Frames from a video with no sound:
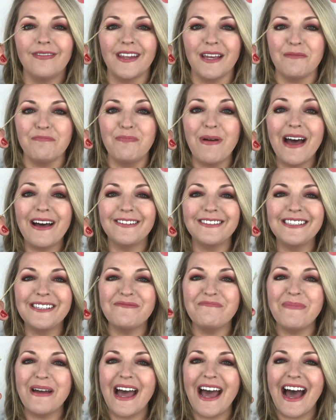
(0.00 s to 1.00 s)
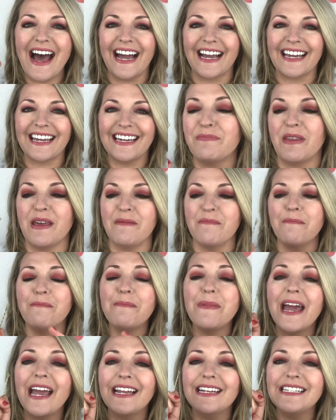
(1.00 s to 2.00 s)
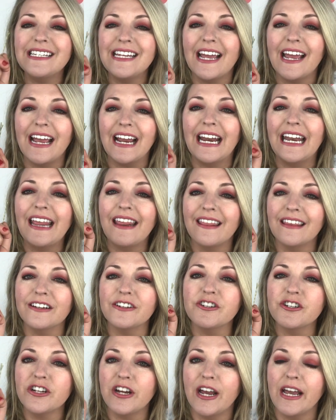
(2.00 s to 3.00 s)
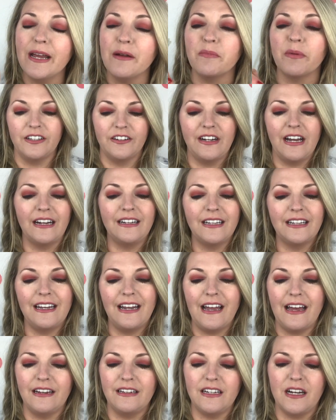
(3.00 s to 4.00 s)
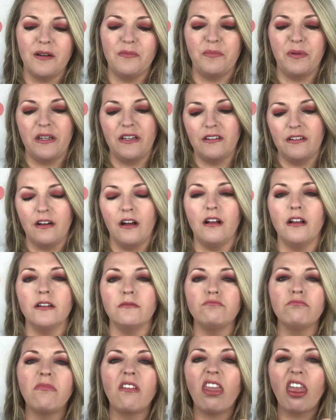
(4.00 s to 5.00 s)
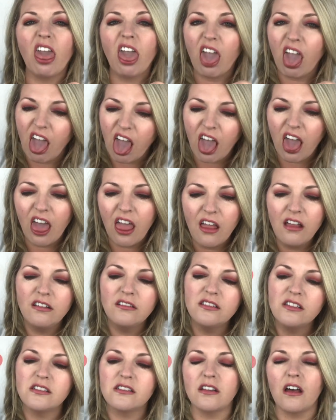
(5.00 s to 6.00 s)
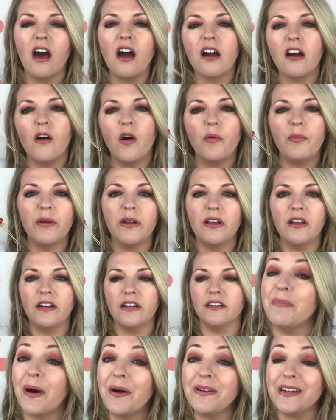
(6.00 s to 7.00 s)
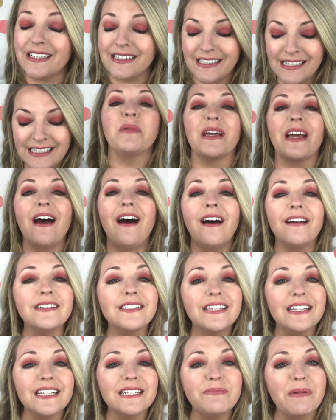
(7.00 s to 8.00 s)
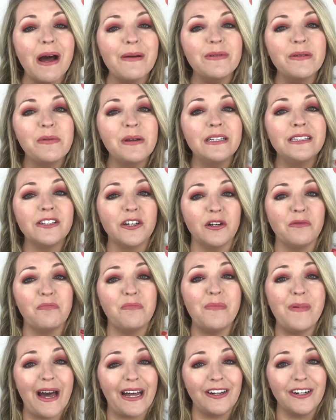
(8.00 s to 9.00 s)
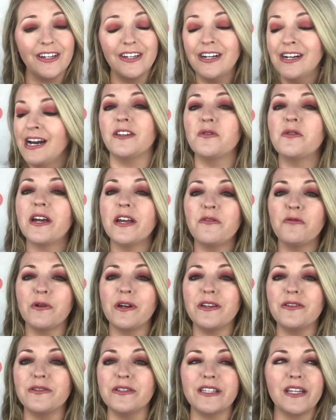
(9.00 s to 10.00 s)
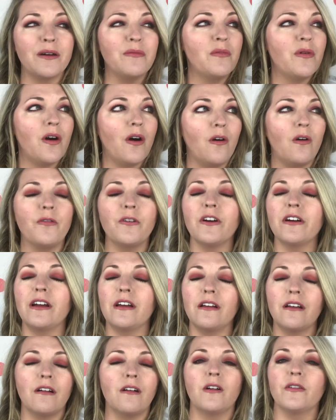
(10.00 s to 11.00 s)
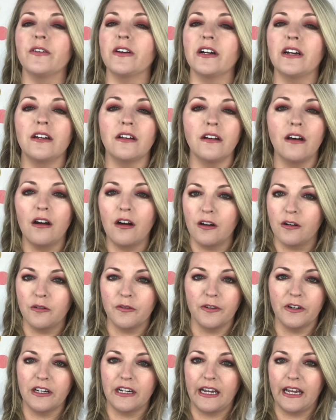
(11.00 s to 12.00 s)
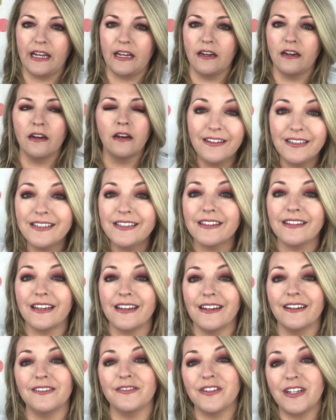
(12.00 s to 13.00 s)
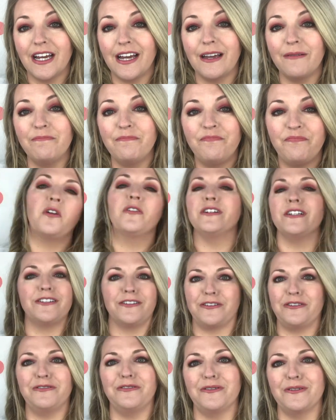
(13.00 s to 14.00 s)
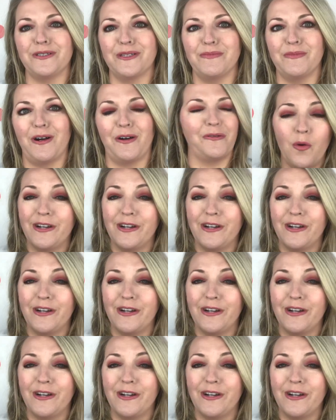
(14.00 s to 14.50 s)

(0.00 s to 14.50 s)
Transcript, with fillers: they bounce back. They maintain their shape. They're not gonna end up being all stuck open. Bonus, because these bobby pins are better, you can reuse them over and over and over again until the end of time or until you lose them all,